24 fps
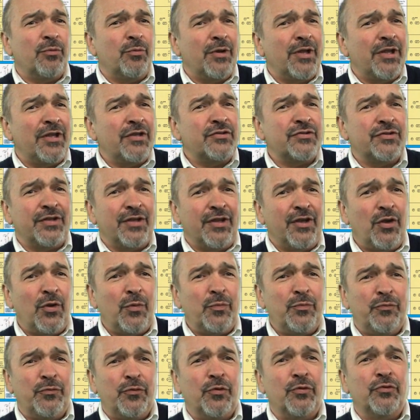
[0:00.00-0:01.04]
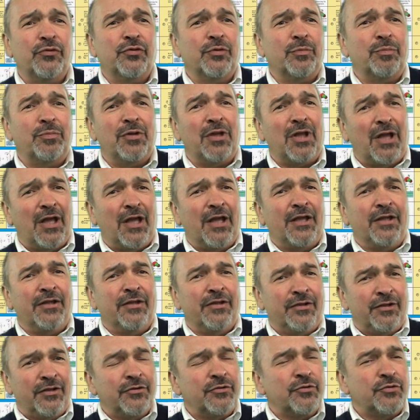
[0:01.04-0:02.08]
ways to help folks apply
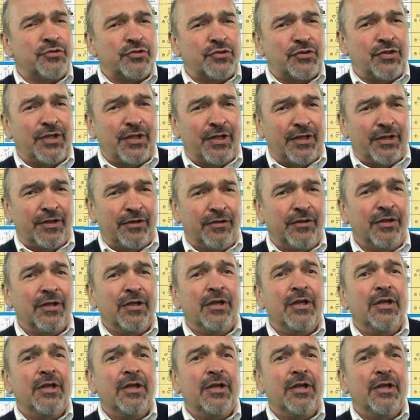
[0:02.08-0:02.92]
and understand